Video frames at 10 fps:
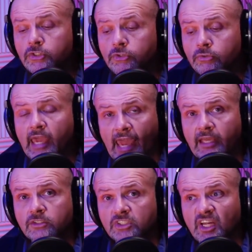you
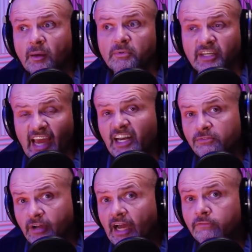can stop
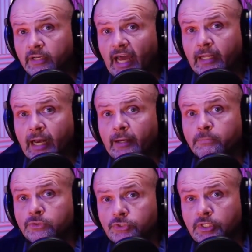95,
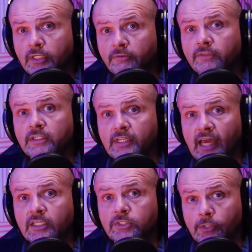99% of the
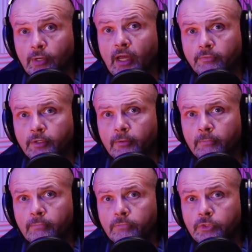attacks that are out there.
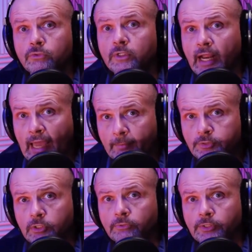You can
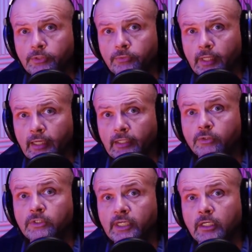absolutely do that. And
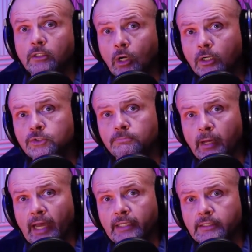you can take a large
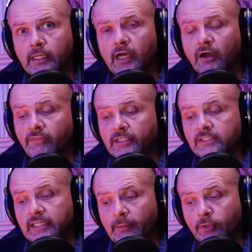bite of that
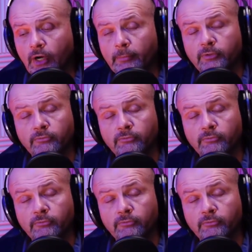cybercrime